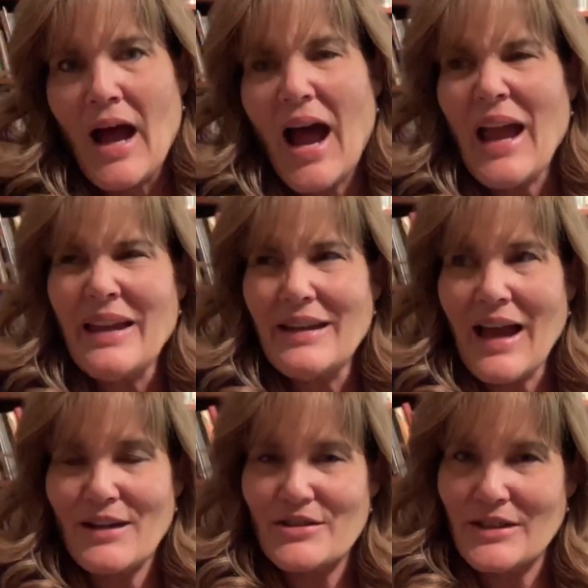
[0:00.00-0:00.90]
I
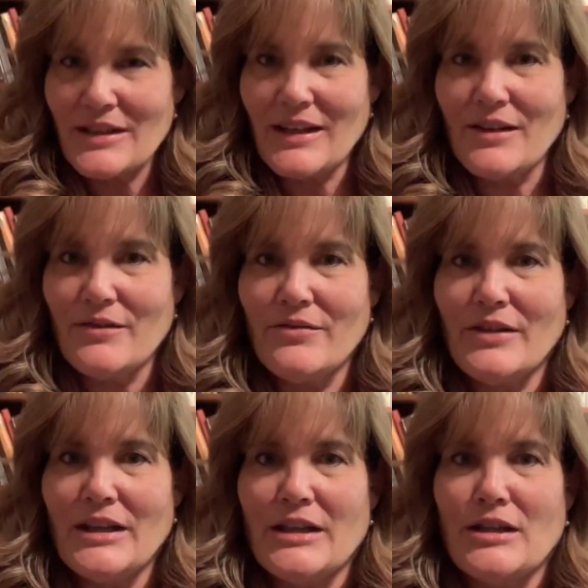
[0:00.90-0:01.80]
actually live
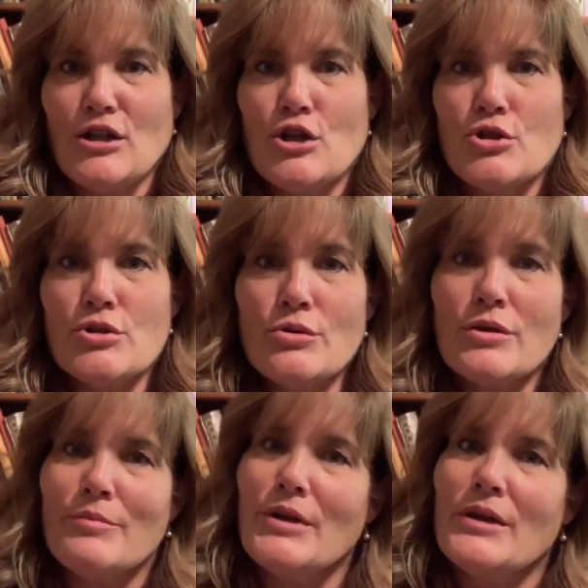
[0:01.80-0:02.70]
in 2
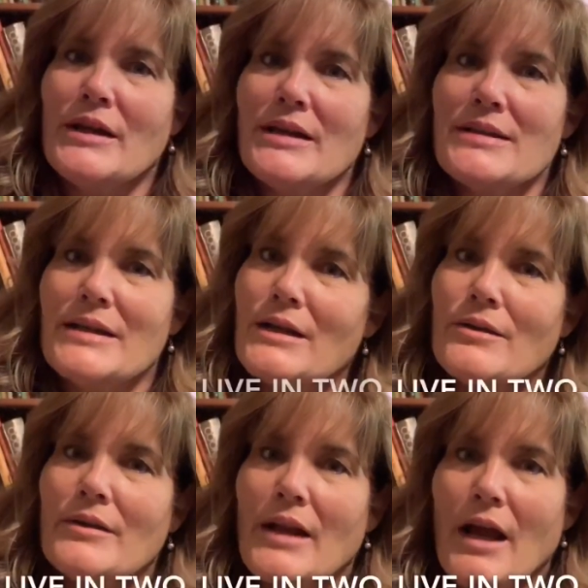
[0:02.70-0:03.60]
communities here
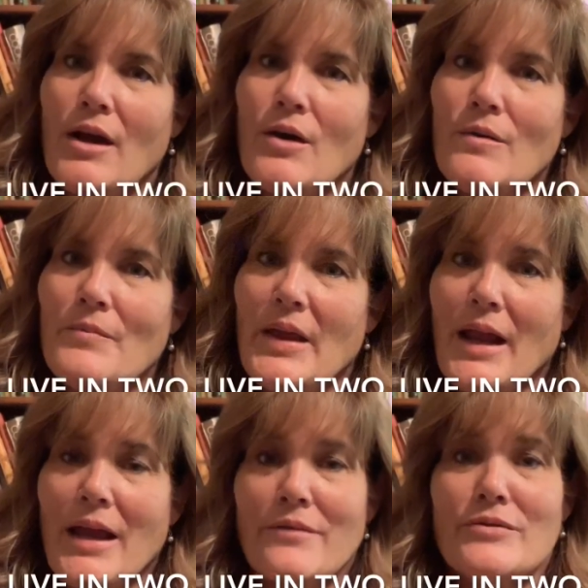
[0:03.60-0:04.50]
in Idaho, and I
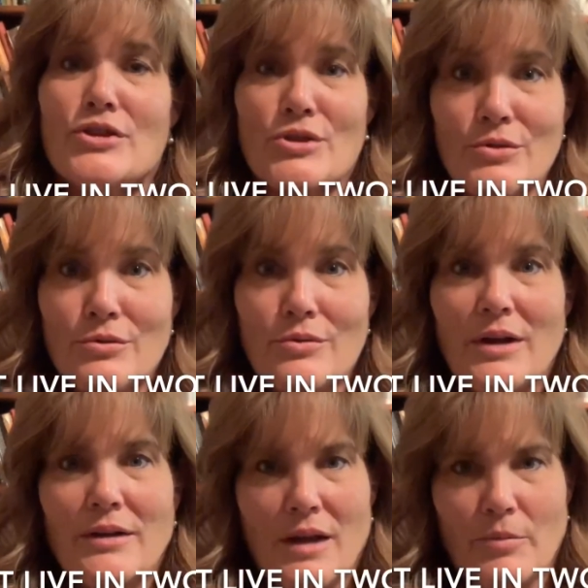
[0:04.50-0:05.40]
have 2
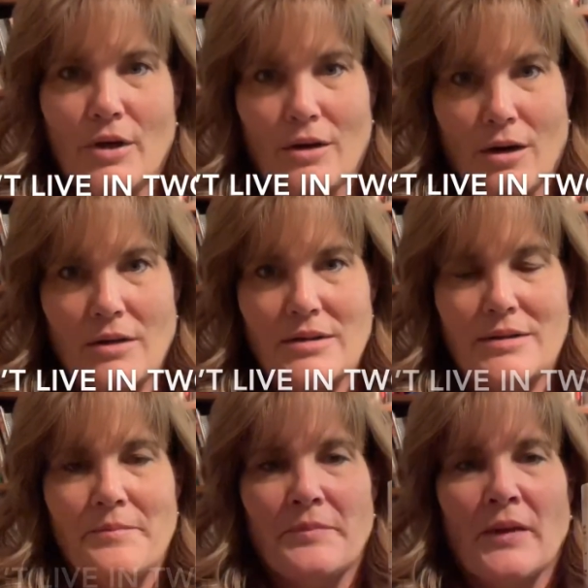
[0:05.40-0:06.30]
library cards.
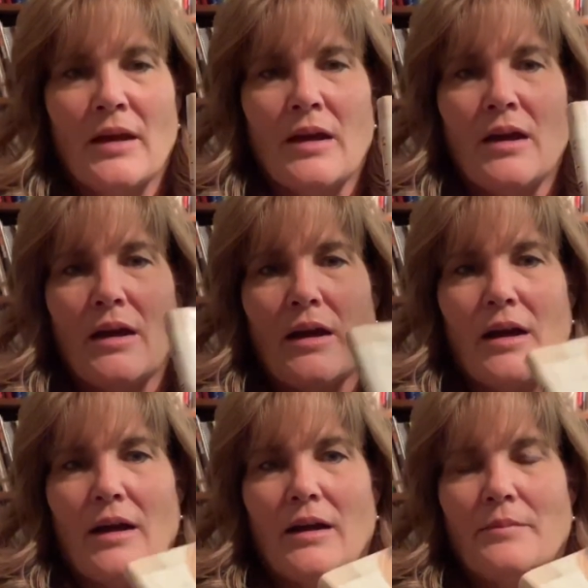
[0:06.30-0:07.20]

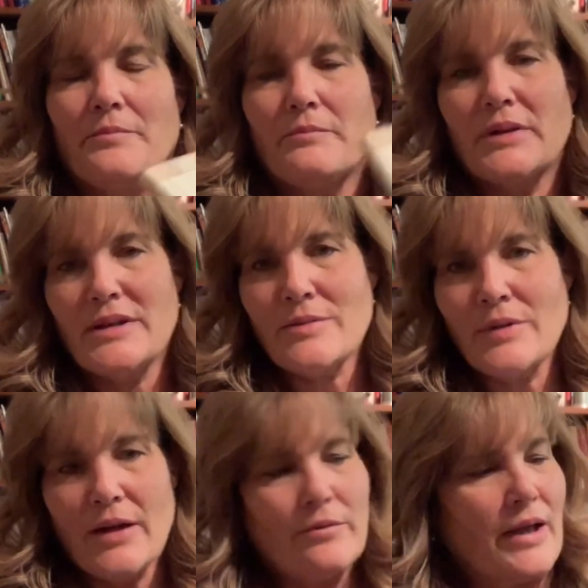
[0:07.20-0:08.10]
But this one
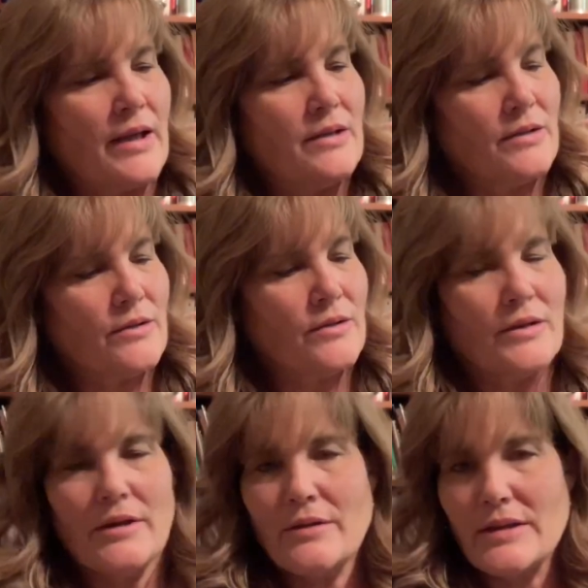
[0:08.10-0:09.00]
I read
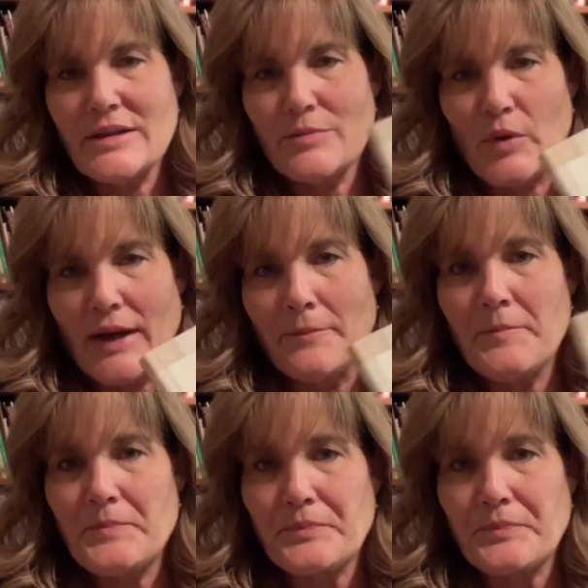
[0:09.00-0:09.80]
earlier this spring,